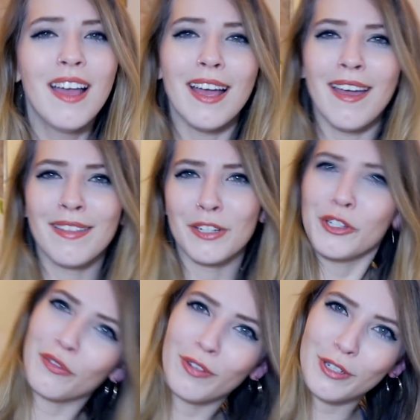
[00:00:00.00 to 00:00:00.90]
and
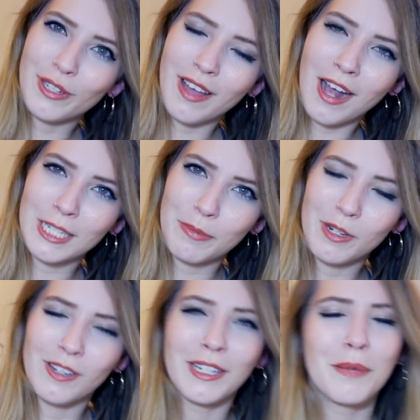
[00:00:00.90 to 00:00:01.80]
there's the first in the
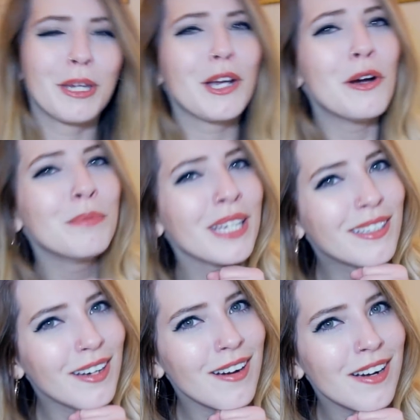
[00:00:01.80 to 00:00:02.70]
hospital and I'm like, oh
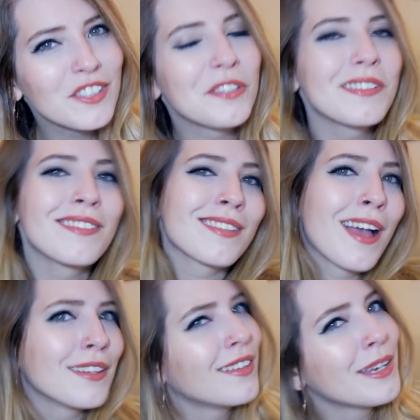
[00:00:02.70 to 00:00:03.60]
my gosh, this is
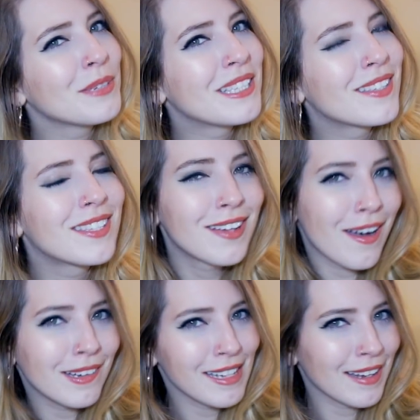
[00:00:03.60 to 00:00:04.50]
kind of like when
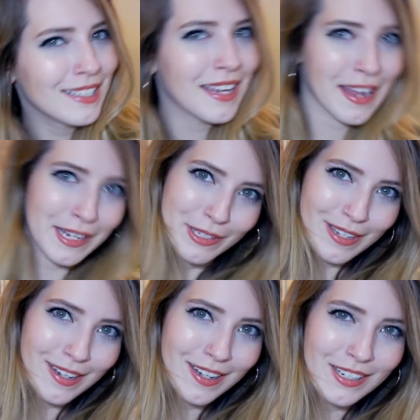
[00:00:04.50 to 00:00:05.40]
Scully had
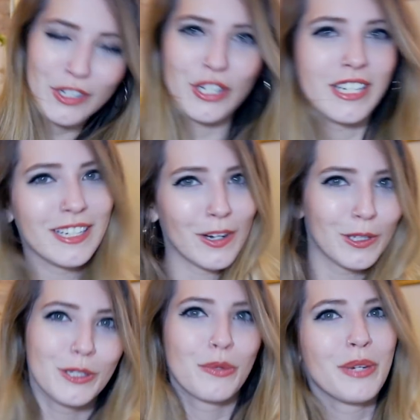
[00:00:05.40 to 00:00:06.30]
cancer and she did all
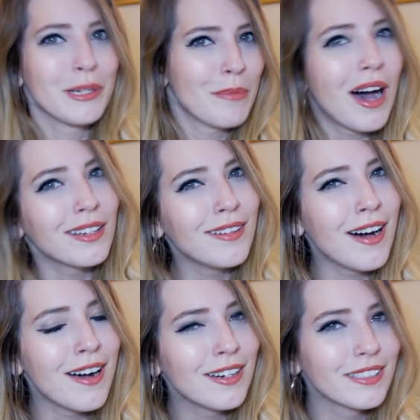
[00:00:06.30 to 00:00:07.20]
those weird
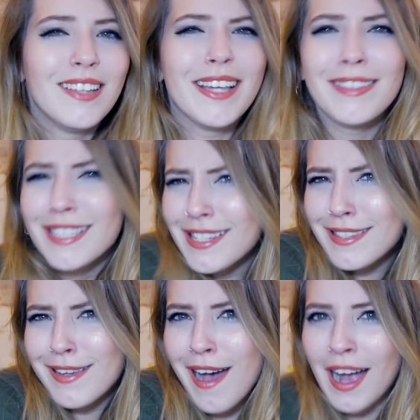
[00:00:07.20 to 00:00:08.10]
monologues. Like, this
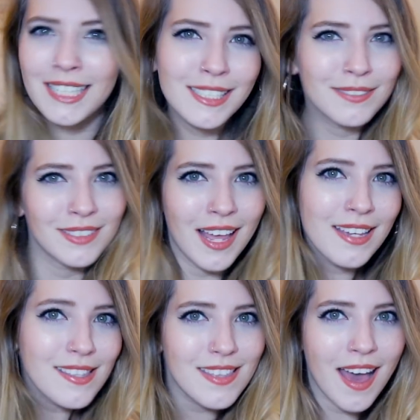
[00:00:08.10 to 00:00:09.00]
is kind of
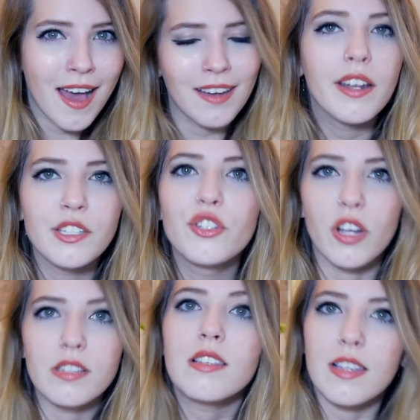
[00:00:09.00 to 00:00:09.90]
like that. And it
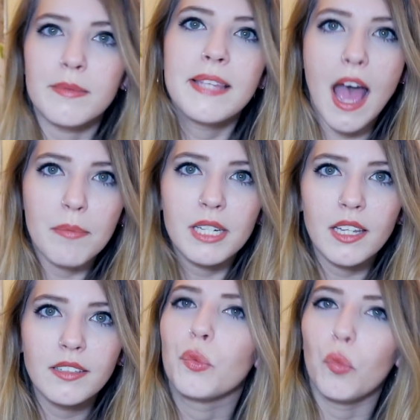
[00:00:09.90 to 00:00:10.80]
just keeps
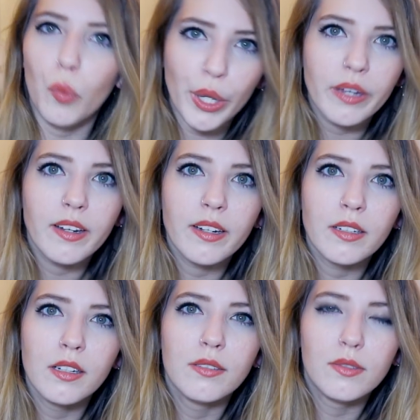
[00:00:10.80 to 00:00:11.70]
happening.
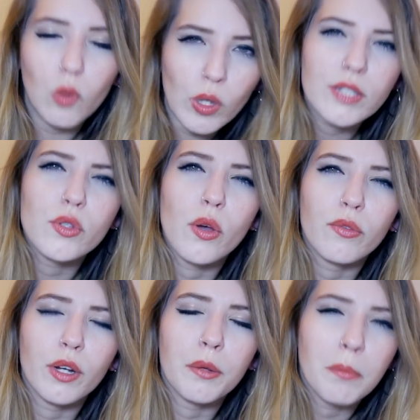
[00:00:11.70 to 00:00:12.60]
Weird
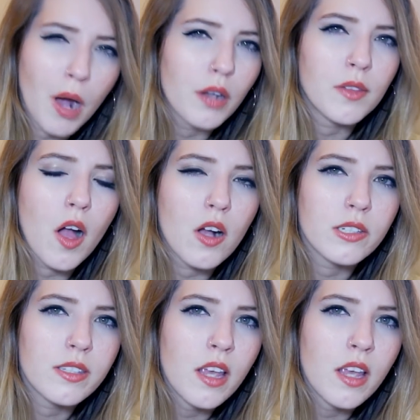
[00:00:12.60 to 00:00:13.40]
voiceover monologues.